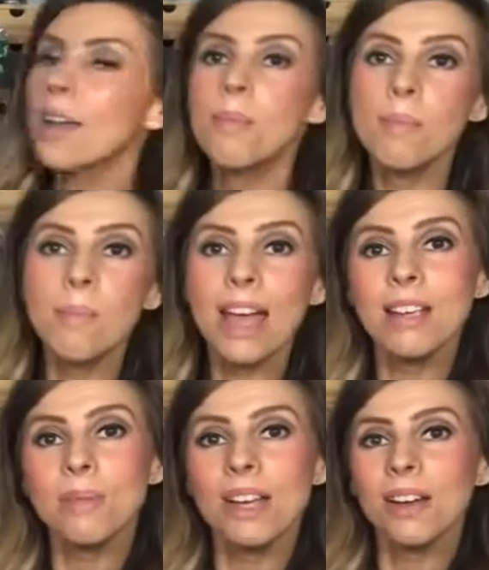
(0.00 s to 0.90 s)

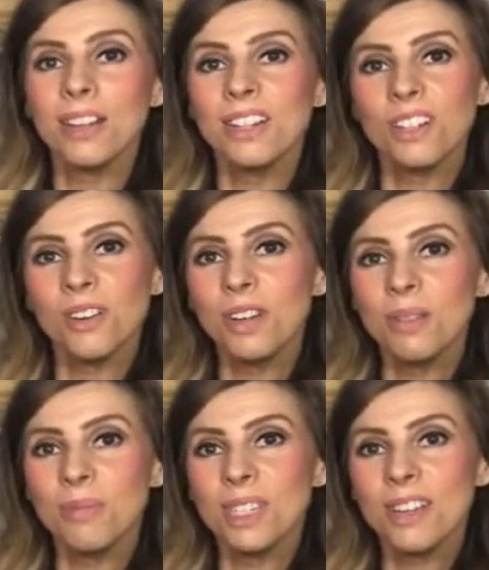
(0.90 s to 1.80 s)
maybe I can join
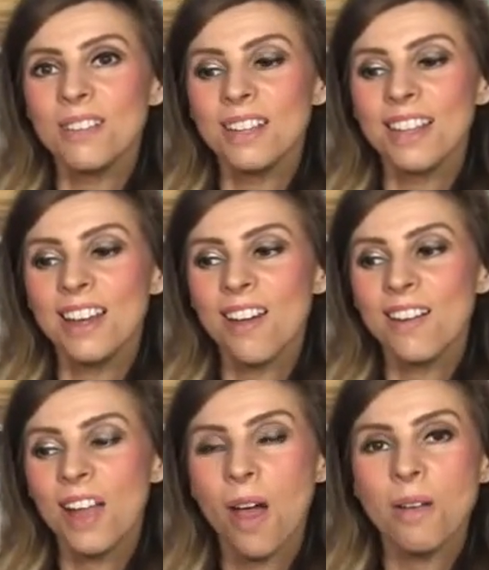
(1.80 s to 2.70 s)
up sooner than
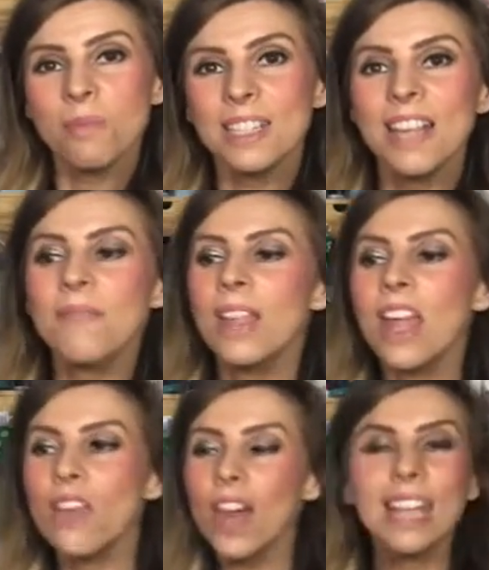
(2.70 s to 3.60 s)
I hoped. So
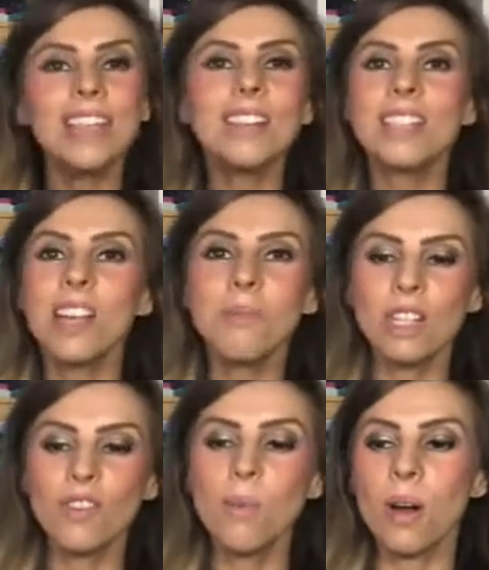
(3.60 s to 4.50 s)
thank you so
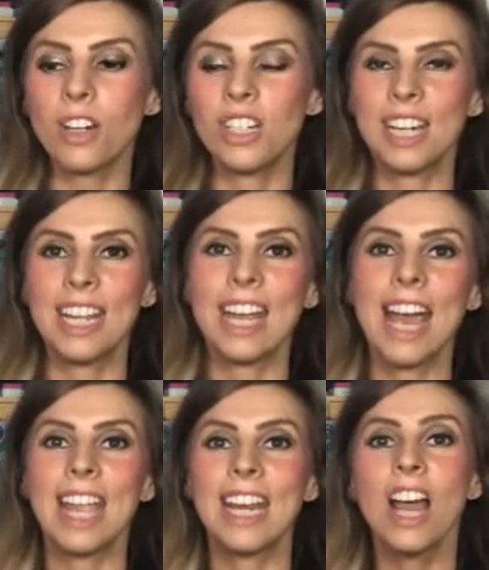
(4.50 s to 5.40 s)
much for watching
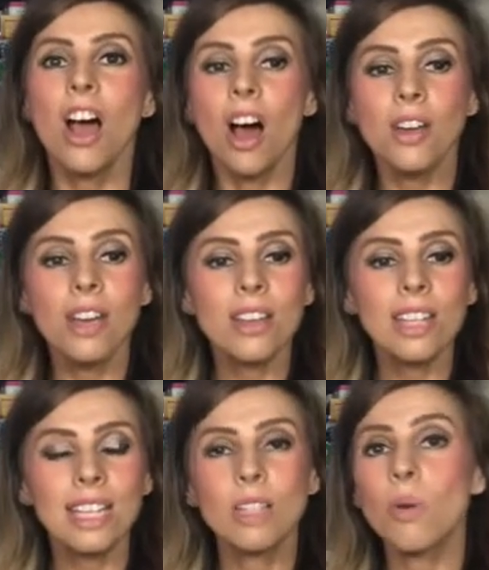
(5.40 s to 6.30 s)
again. I know
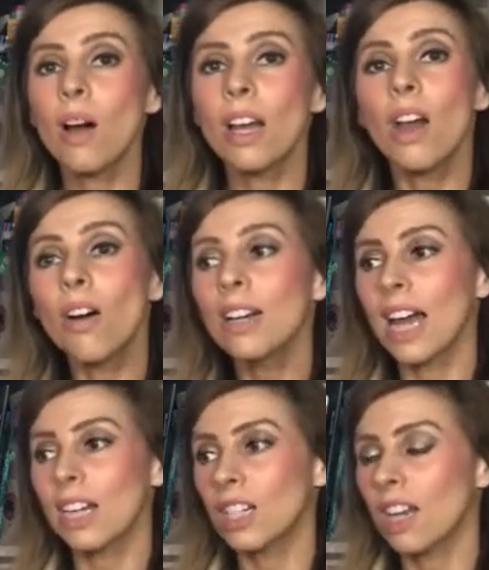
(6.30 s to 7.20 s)
this is quite long
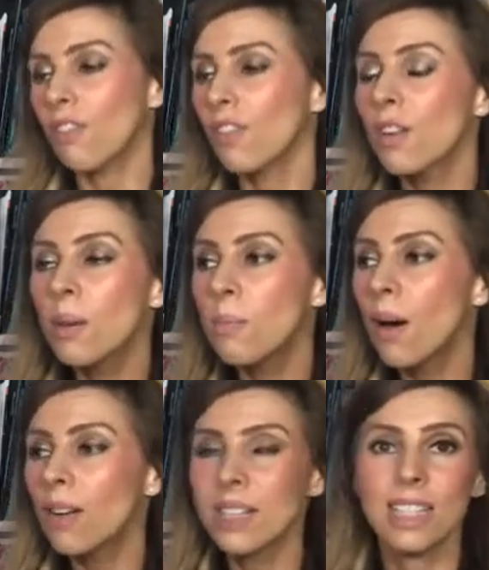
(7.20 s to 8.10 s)
actually for an
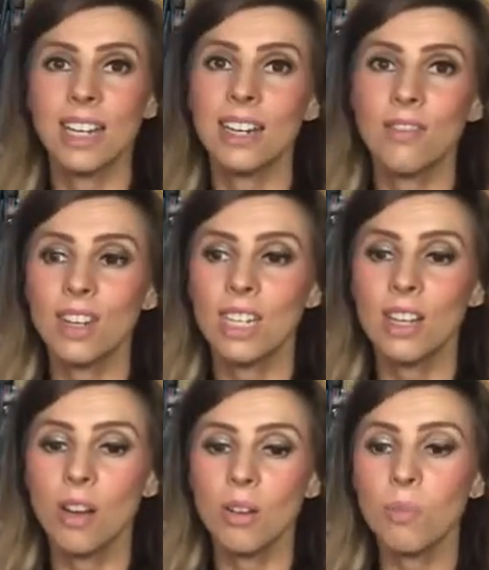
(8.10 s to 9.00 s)
unboxing
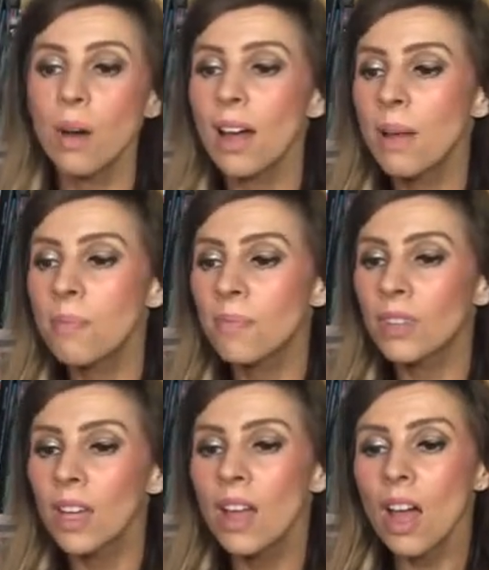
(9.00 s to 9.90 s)
video, but at
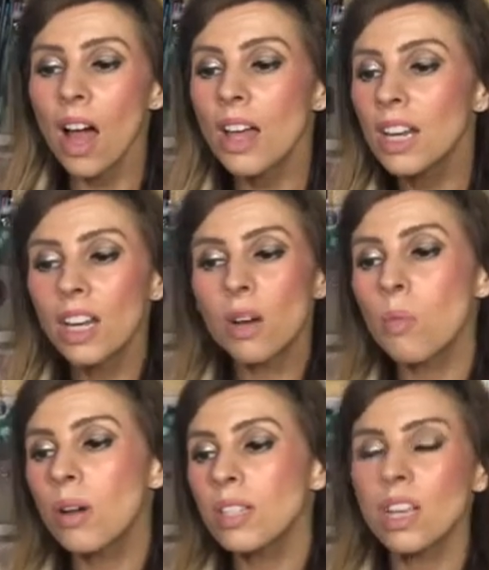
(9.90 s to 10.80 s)

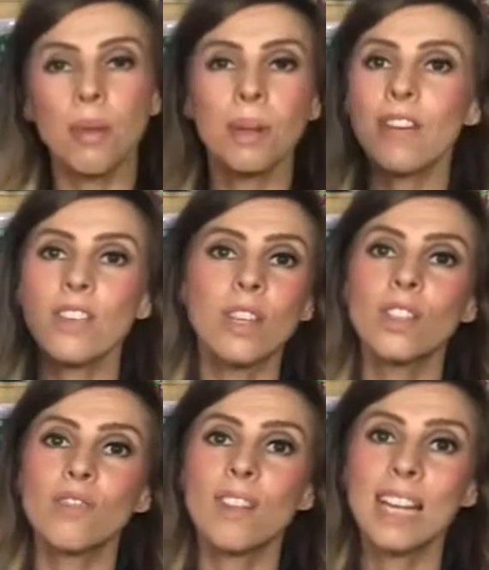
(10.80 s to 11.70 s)
one time I never
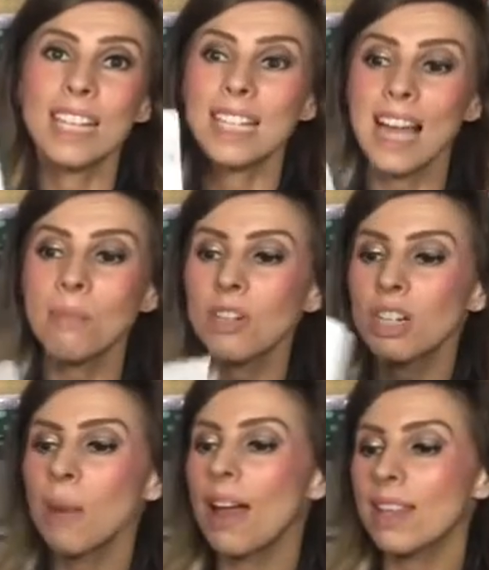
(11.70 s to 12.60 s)
used to really say much
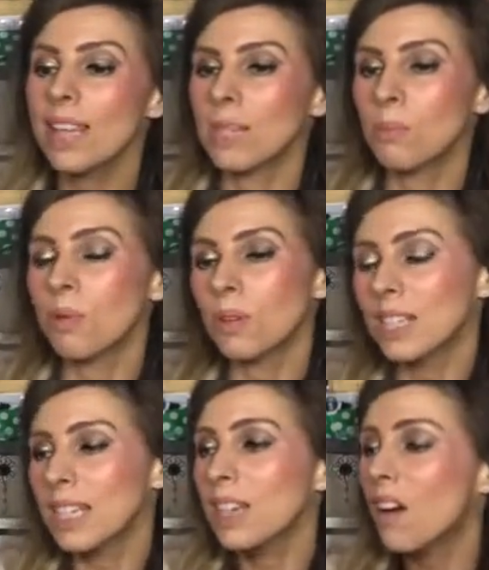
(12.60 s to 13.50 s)
about these books,
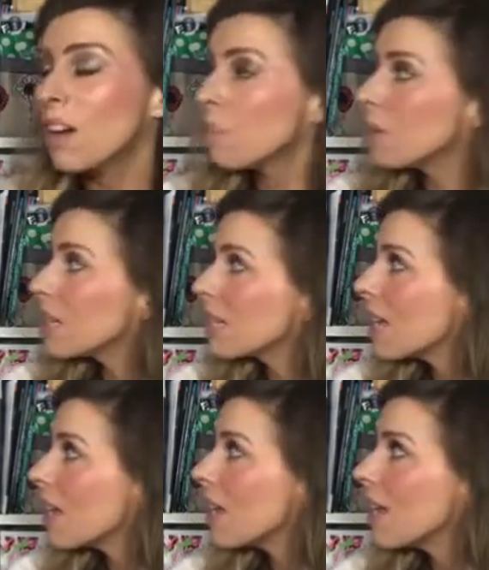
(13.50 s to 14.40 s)
did I?
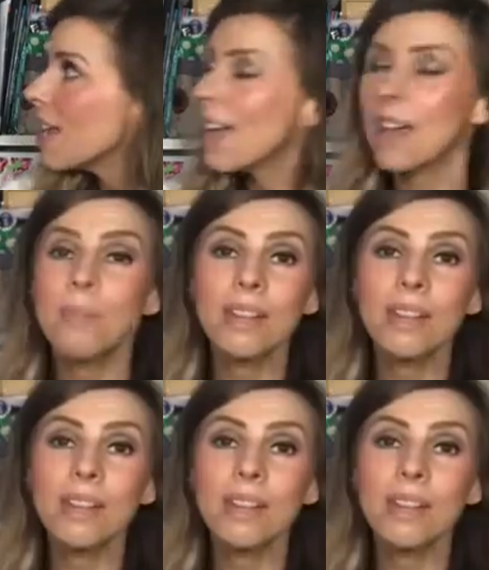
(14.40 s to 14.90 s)
But